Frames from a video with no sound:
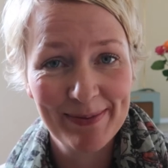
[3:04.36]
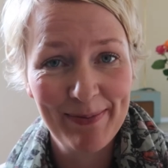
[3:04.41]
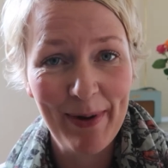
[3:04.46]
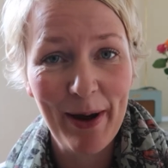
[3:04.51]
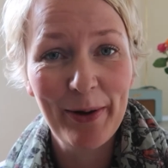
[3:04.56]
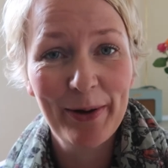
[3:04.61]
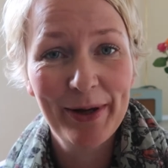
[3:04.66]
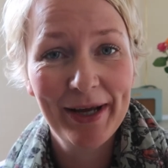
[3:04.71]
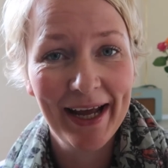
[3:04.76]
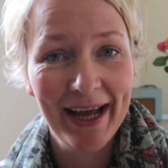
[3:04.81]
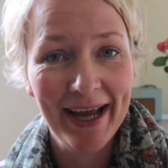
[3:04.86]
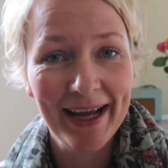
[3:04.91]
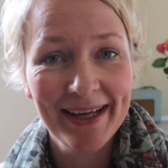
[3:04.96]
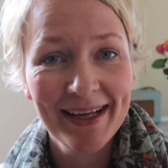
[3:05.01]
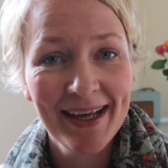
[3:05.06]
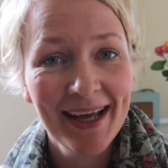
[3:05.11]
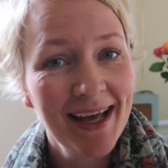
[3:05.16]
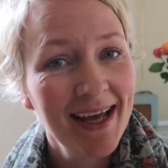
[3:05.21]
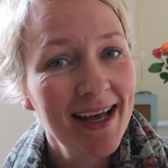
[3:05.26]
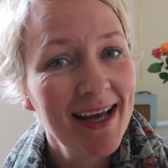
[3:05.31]

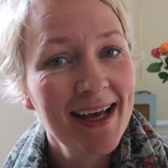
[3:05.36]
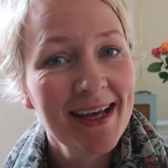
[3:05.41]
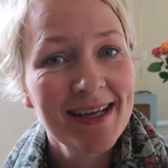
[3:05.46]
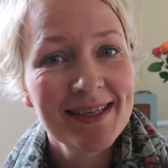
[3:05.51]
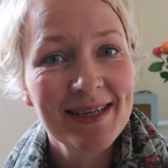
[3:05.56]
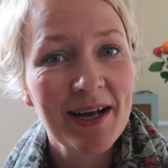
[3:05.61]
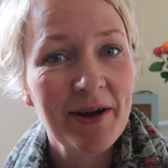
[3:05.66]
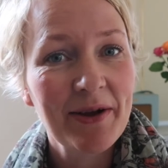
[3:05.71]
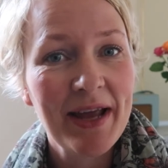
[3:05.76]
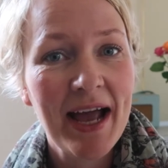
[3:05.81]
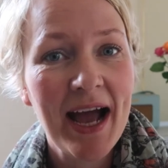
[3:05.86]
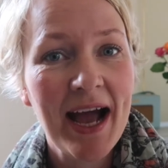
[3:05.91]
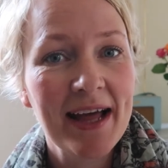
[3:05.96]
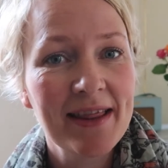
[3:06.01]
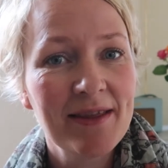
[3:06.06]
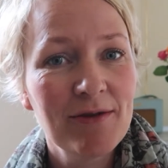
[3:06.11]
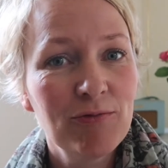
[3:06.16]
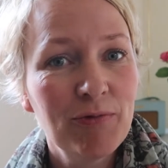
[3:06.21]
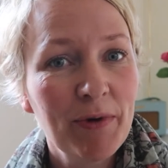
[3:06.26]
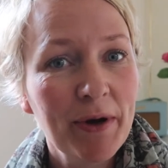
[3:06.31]
smoking. So
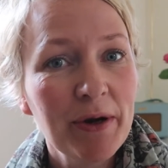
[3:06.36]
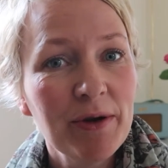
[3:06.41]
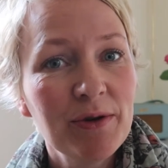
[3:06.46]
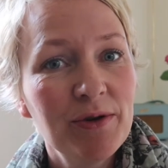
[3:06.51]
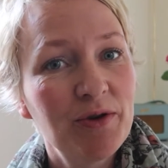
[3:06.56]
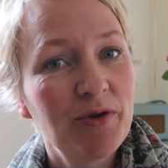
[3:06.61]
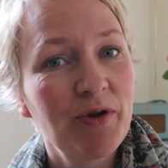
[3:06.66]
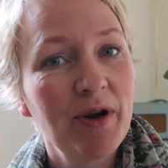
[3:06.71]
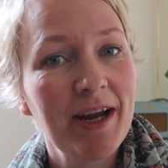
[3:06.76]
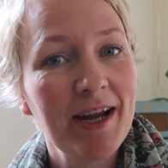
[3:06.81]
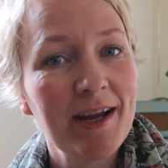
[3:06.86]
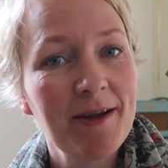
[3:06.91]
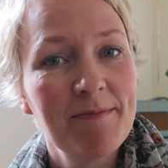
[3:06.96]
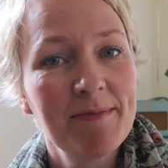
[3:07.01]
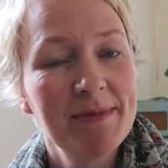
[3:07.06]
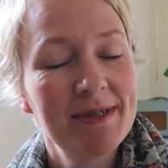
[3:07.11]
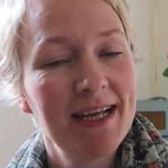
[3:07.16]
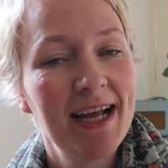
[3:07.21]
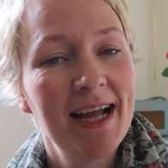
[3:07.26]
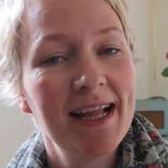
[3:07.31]
yeah, the rude
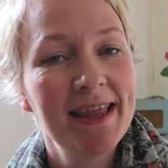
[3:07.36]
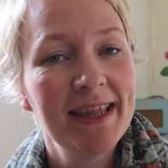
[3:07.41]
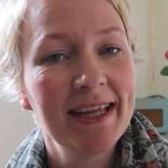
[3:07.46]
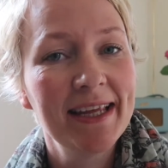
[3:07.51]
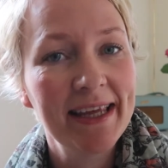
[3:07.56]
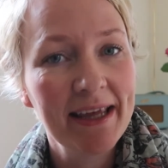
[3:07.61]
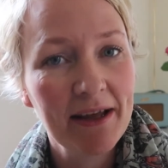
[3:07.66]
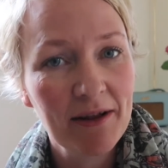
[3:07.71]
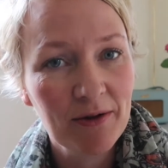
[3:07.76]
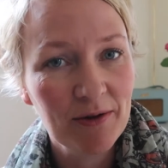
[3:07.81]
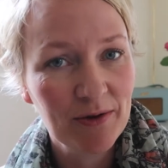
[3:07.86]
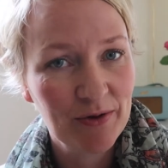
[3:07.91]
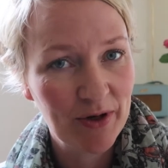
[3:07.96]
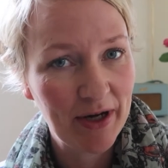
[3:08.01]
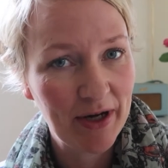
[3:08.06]
dreams and the guilt